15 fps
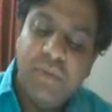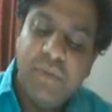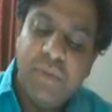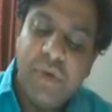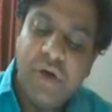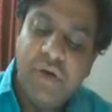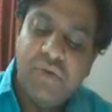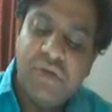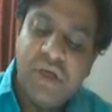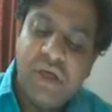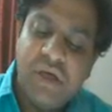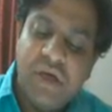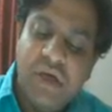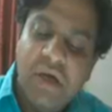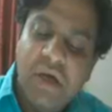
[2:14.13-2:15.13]

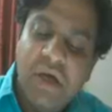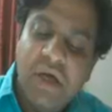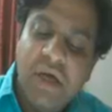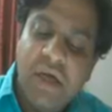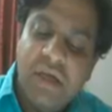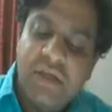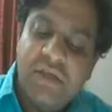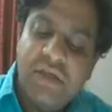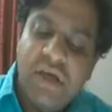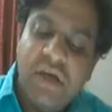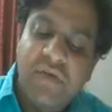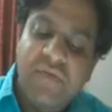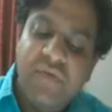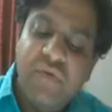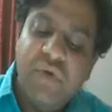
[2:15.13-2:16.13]
reducing its
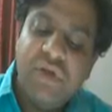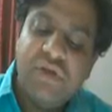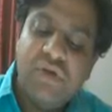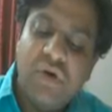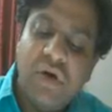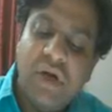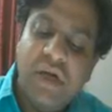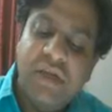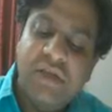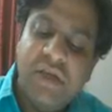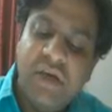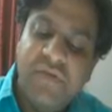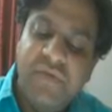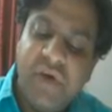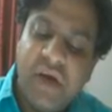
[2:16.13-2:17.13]
influence or
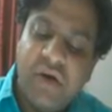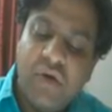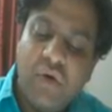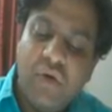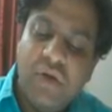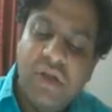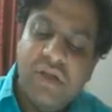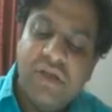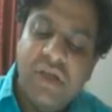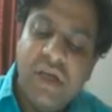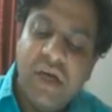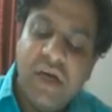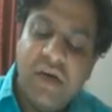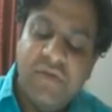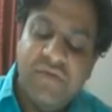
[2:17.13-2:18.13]
its effect on this
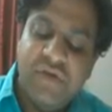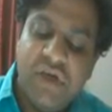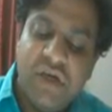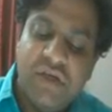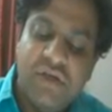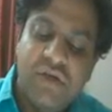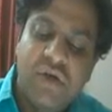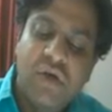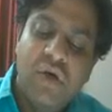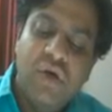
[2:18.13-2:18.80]
negative charge.